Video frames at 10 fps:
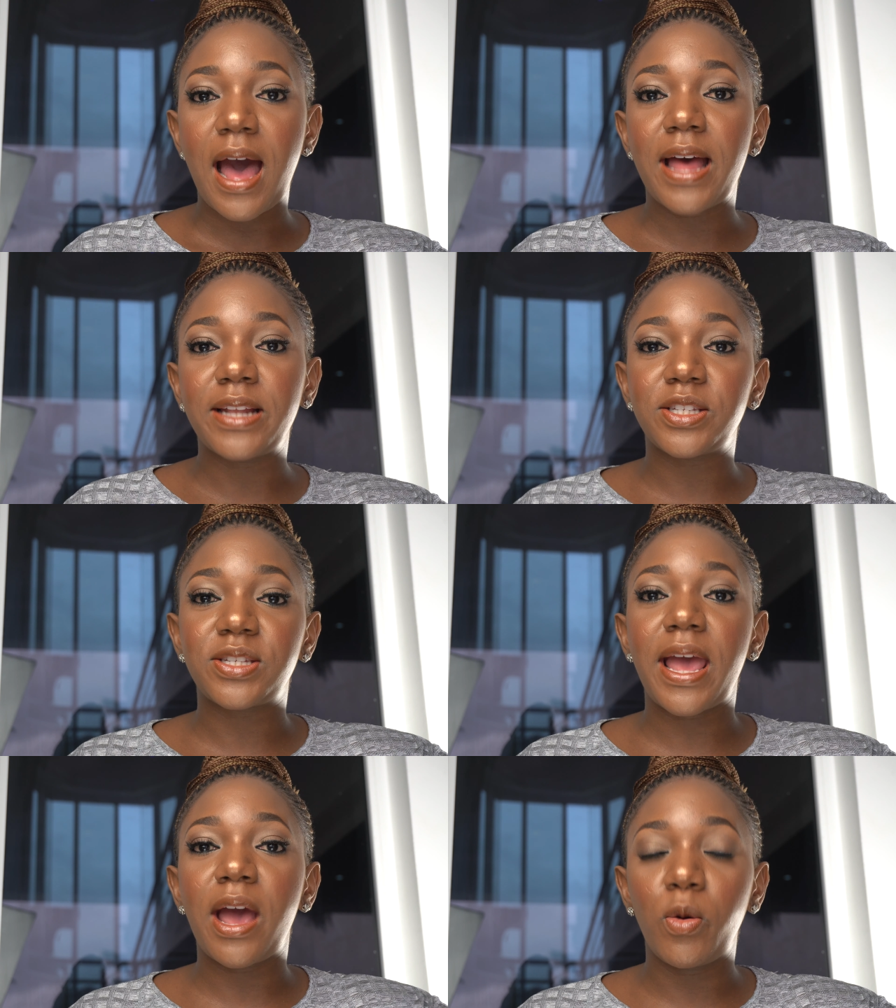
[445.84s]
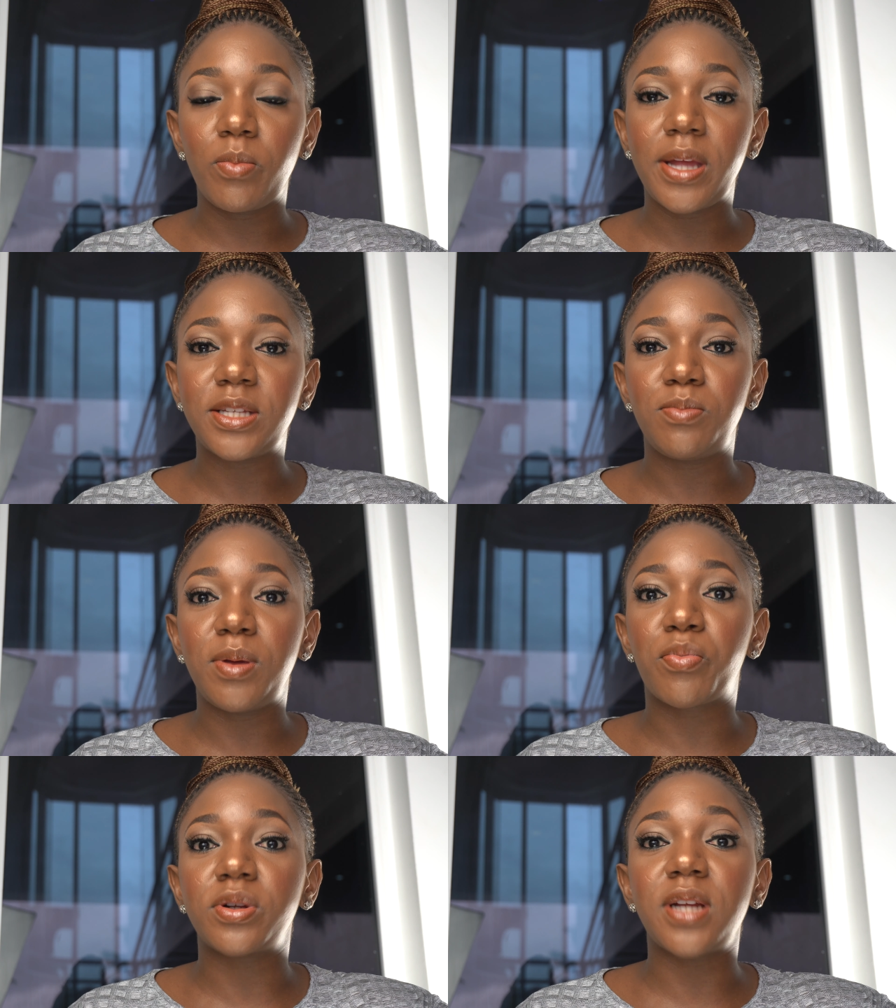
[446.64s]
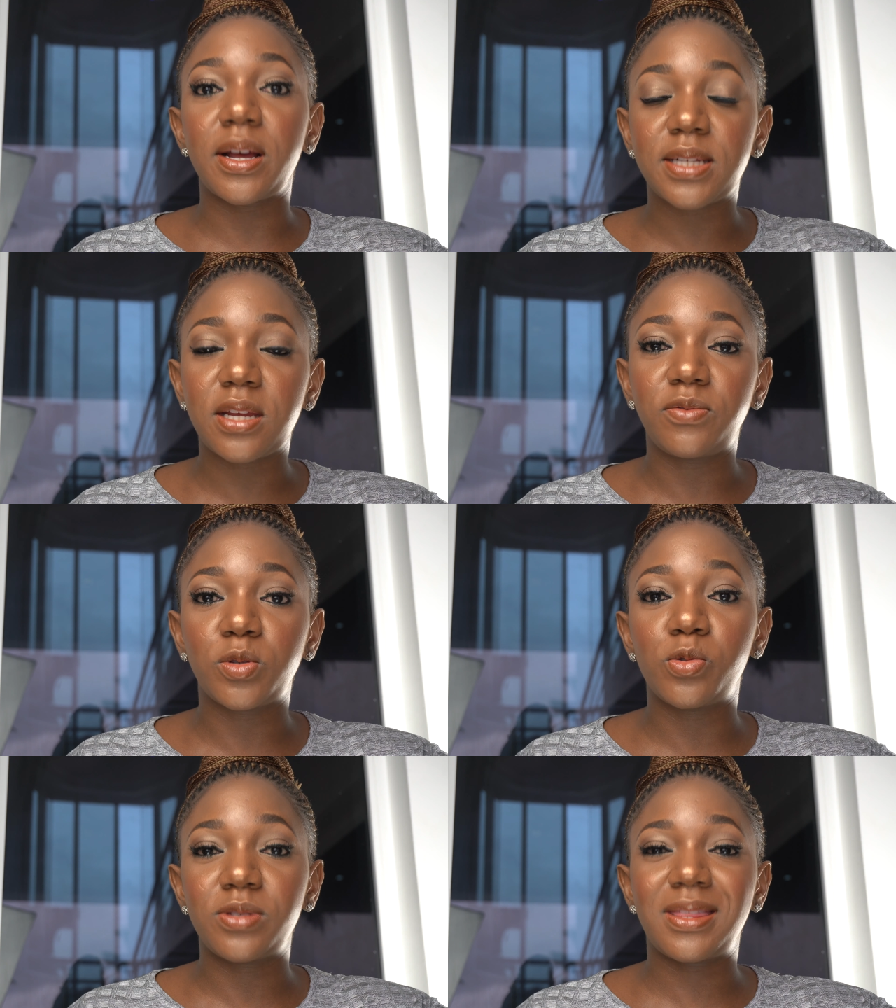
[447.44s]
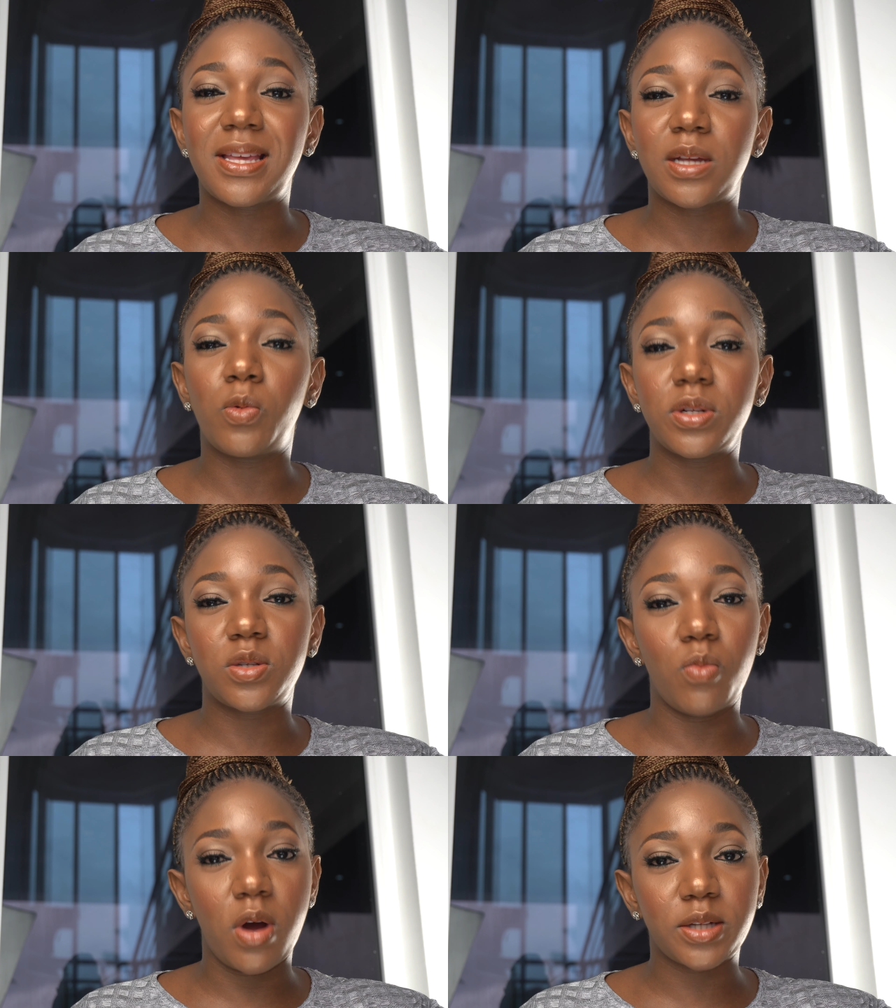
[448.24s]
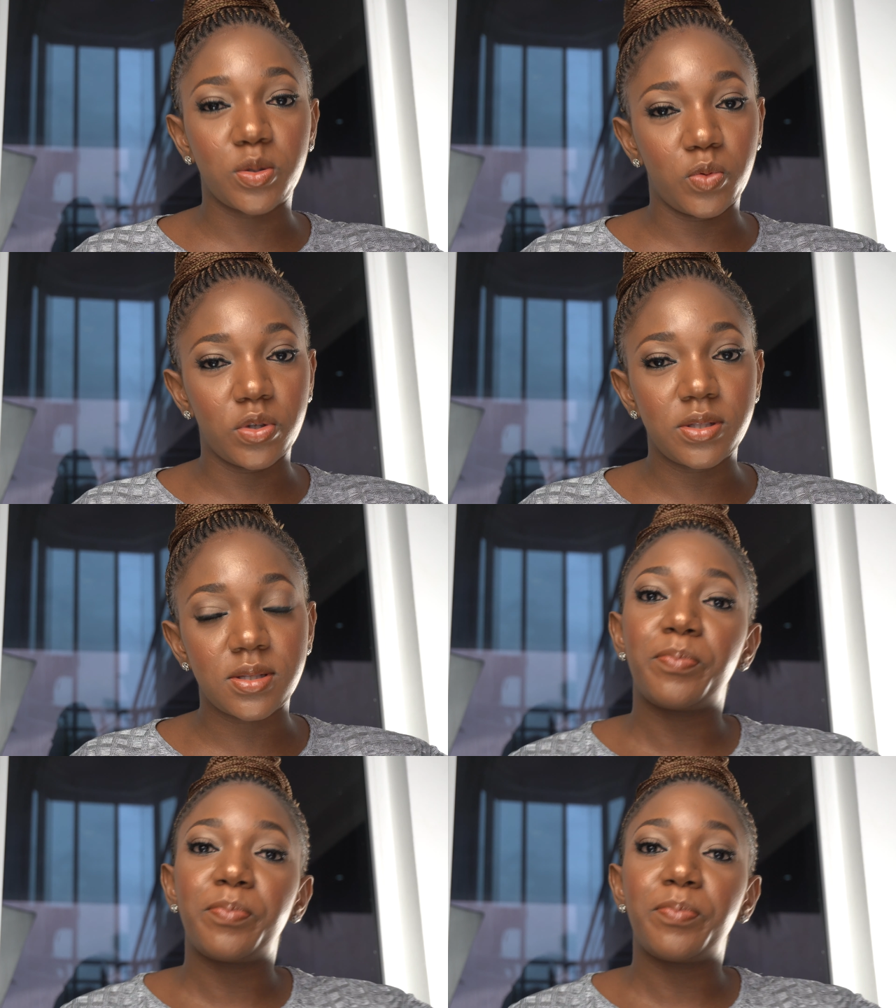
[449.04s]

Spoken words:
and to help me to be productive towards the things I want to work towards.